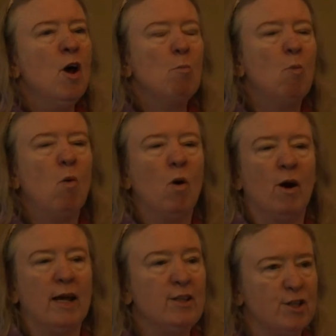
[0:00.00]
more
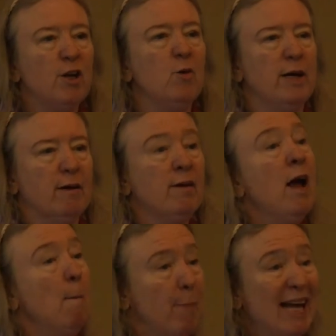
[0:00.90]
intuitive,
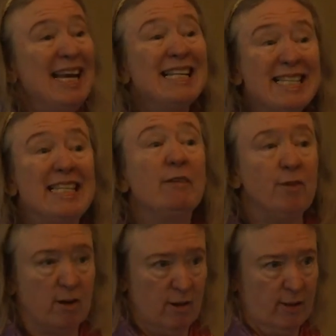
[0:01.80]
but it's
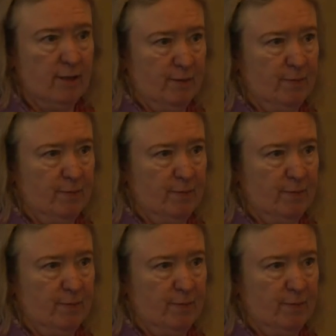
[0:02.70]
difficult